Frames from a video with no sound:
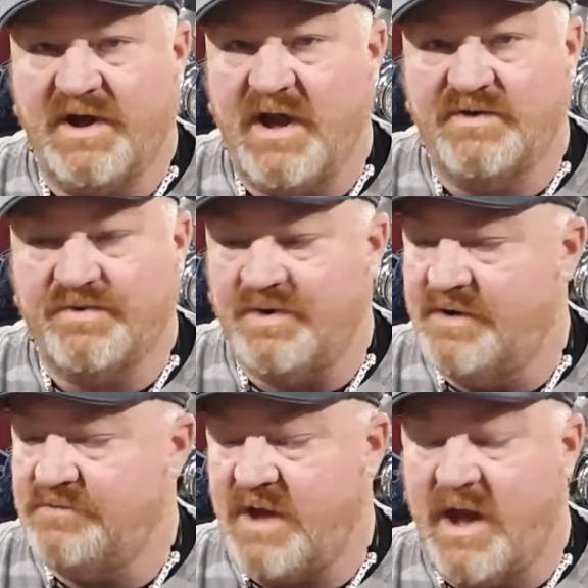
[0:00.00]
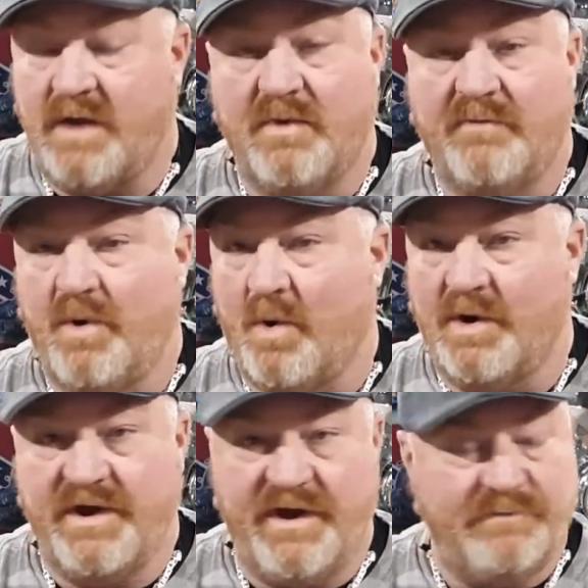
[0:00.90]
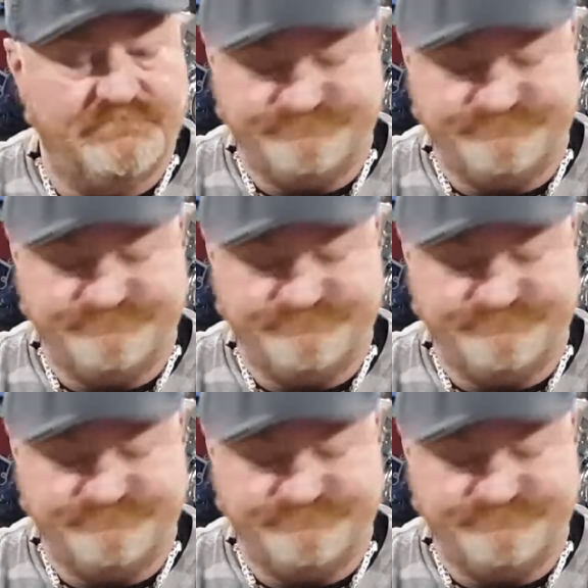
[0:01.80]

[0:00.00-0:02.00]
excellent. And Reverend Horton Heat,